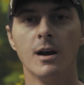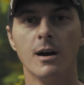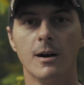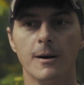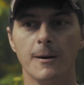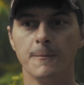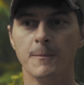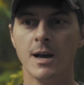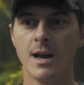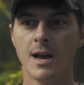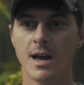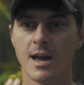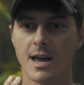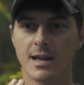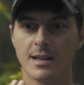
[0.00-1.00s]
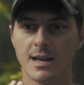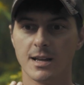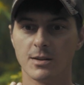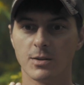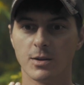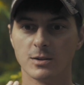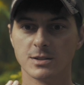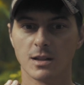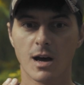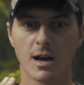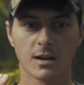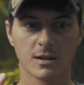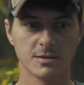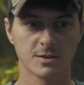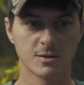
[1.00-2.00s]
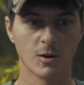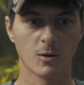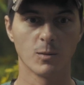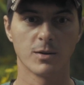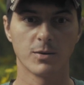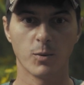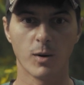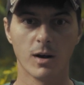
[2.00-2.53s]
Um, and then there's a lot of concern with,